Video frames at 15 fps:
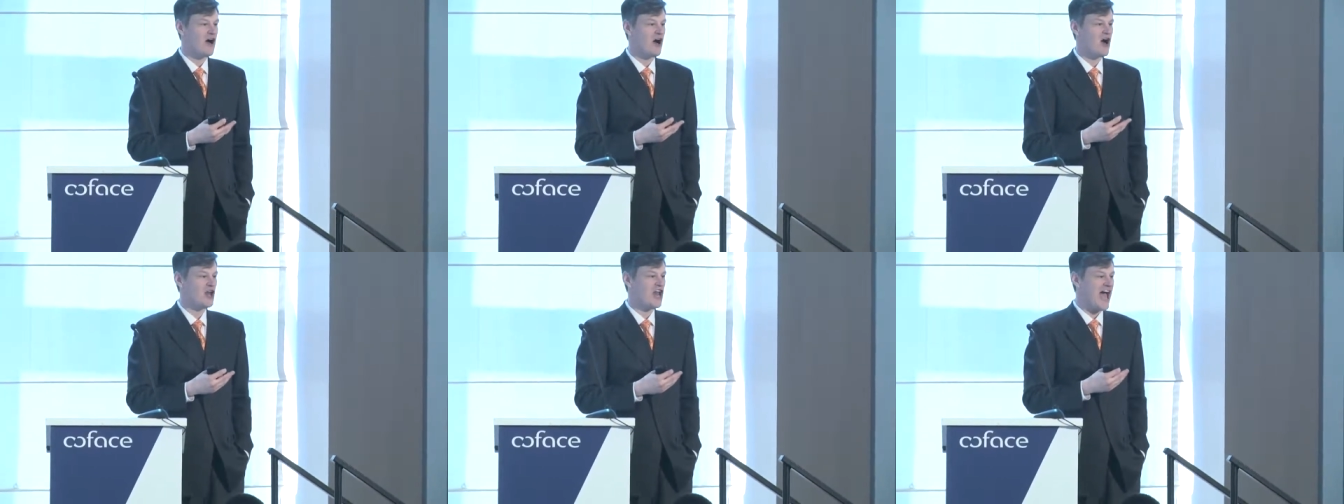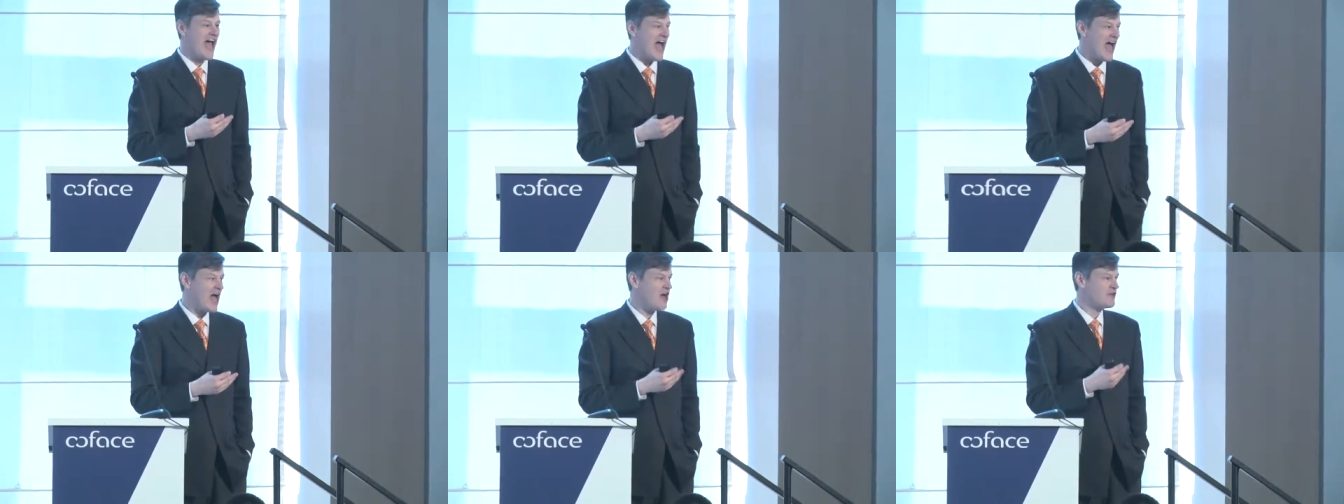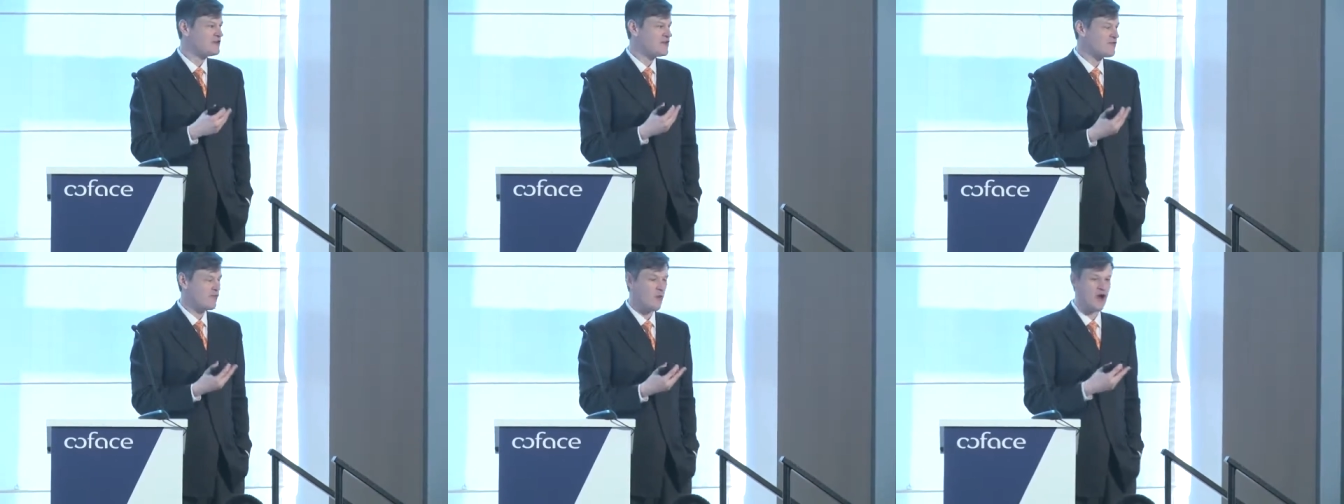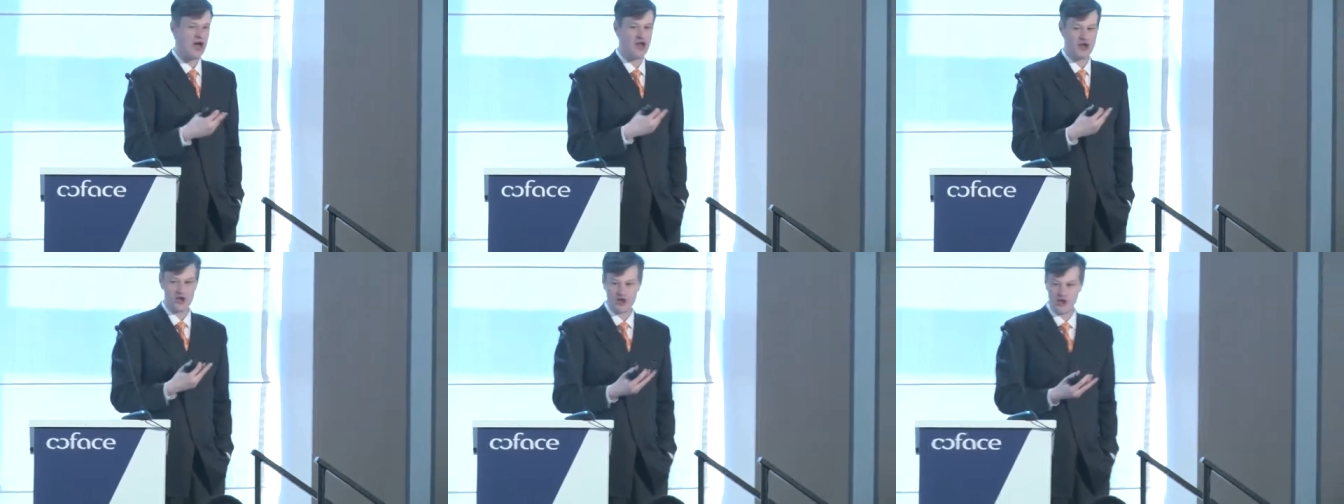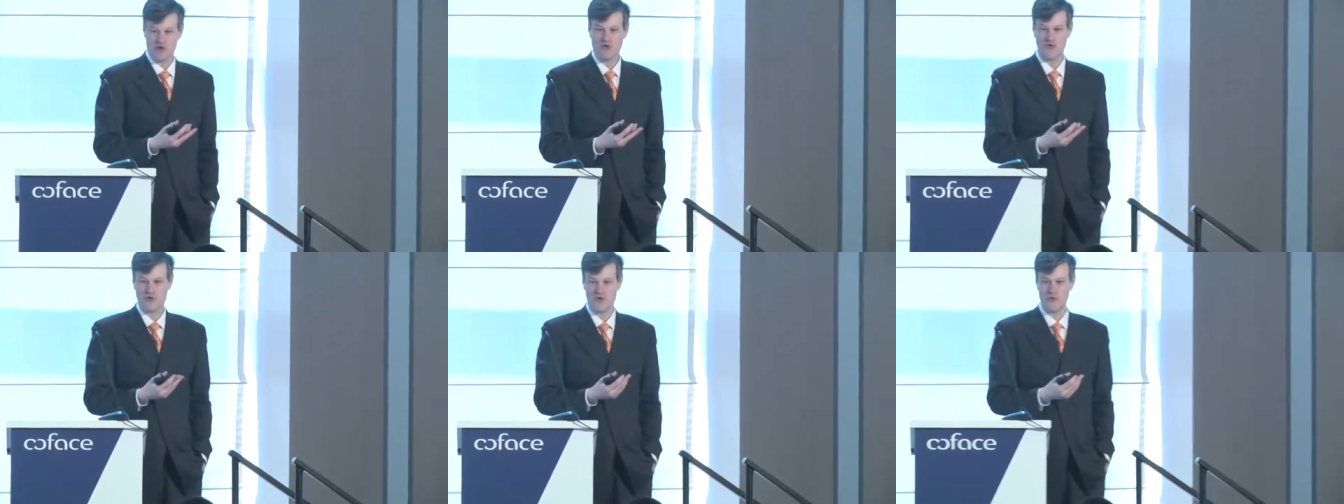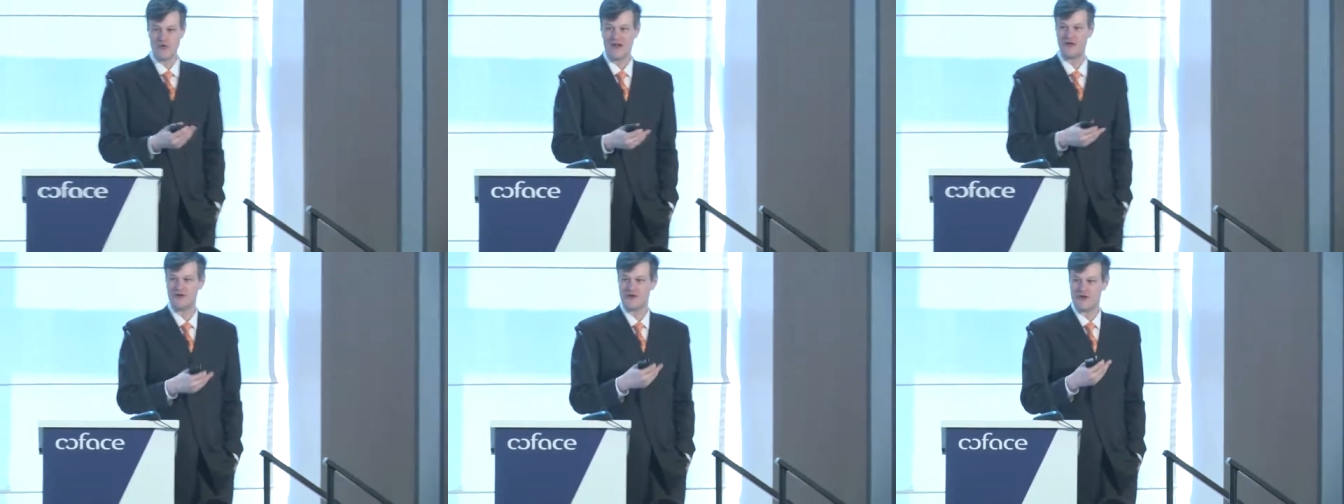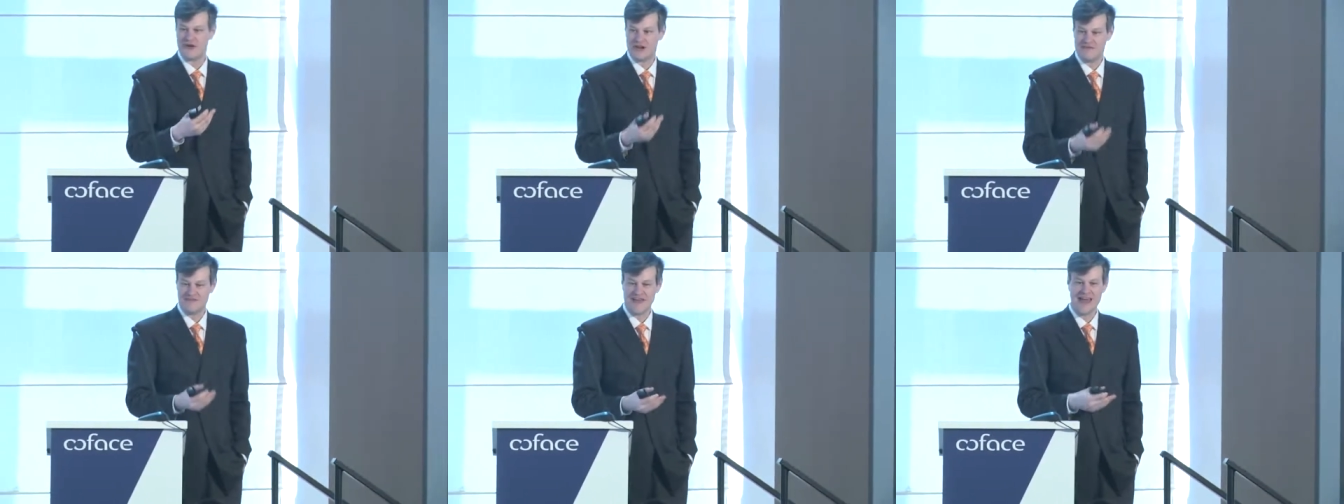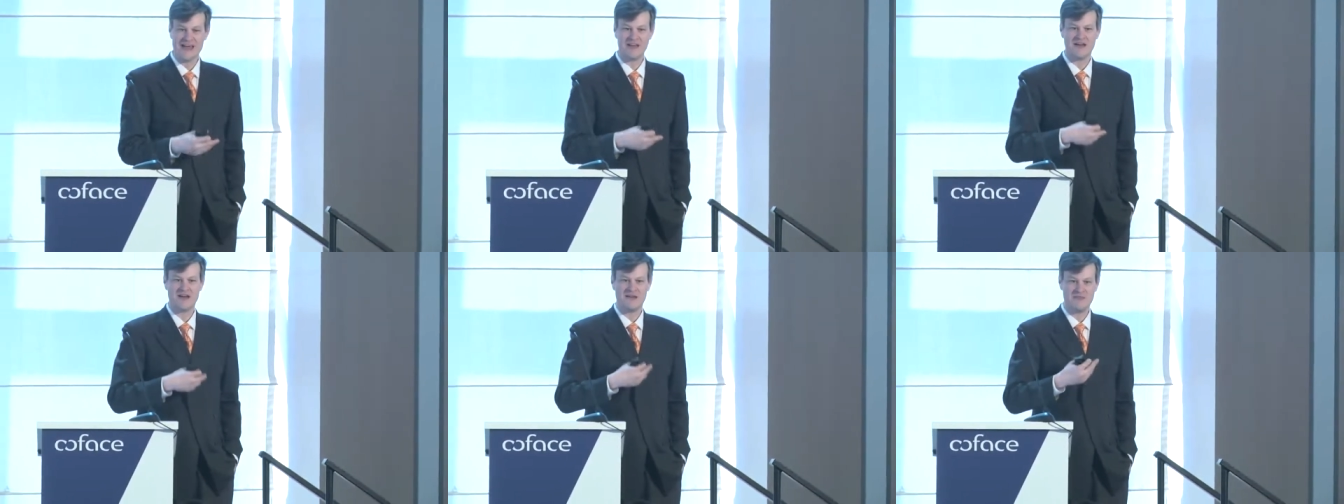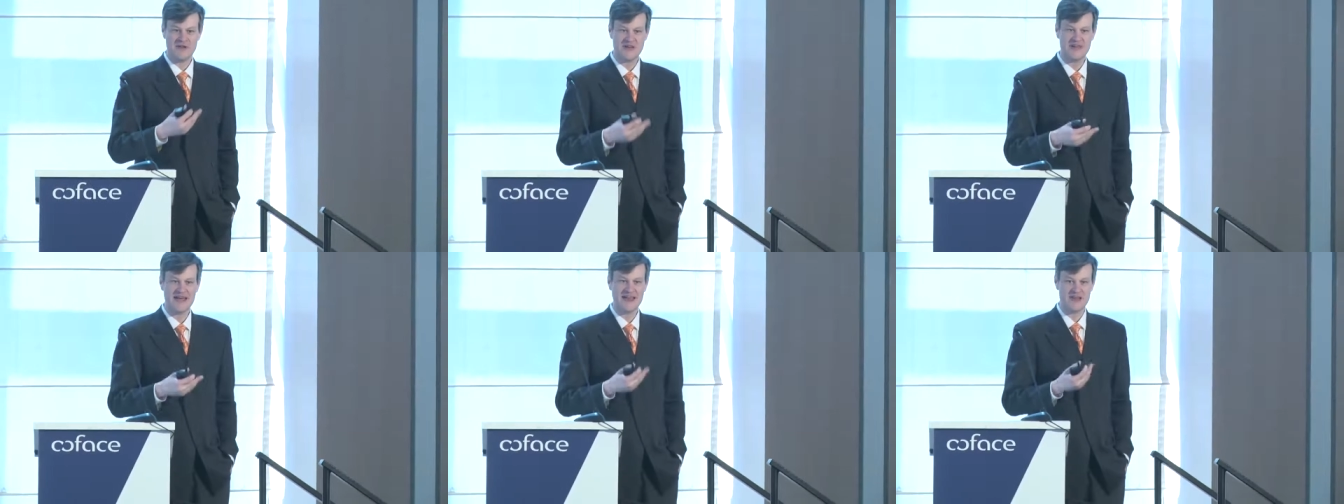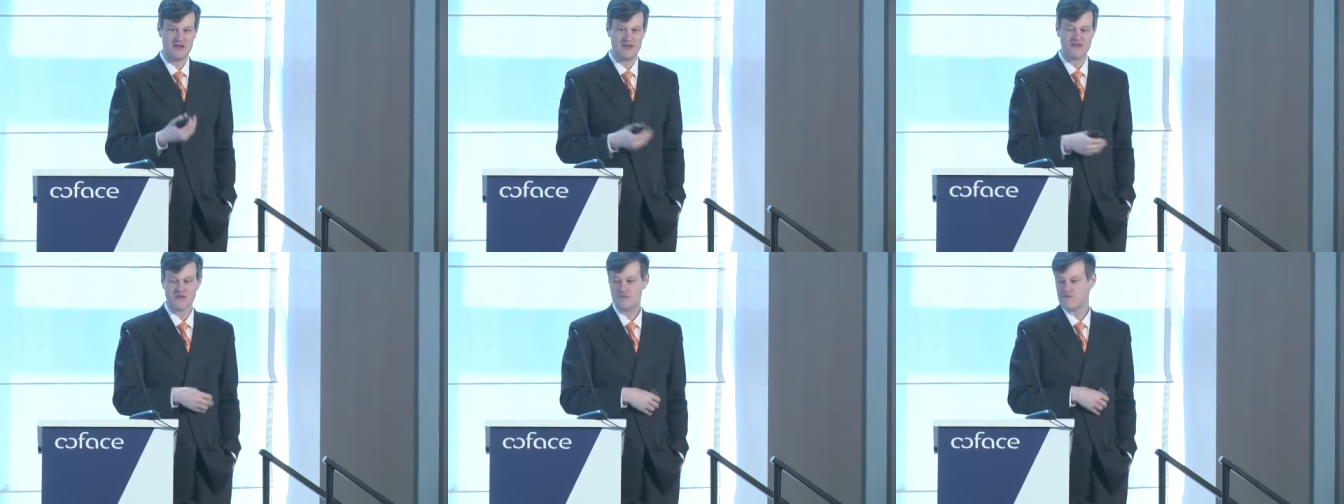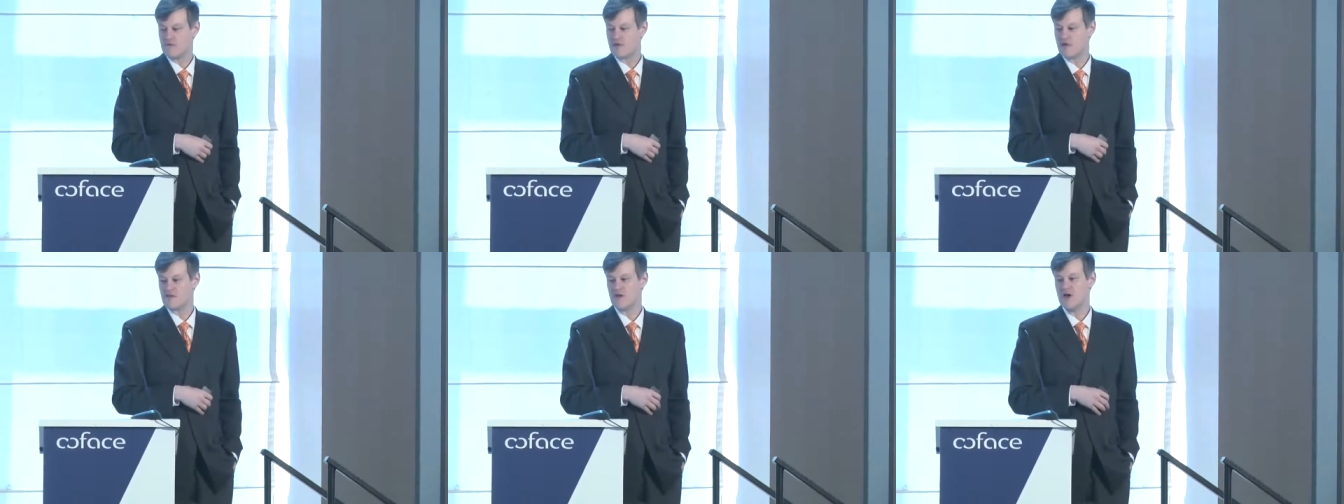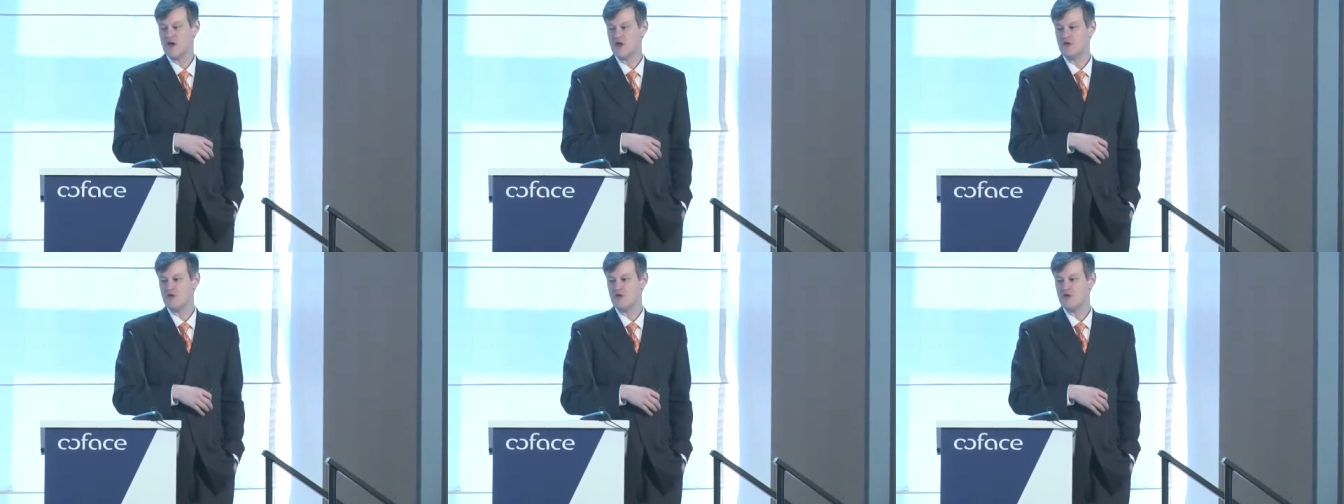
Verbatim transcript: on how does one use alternative data, big data, and so forth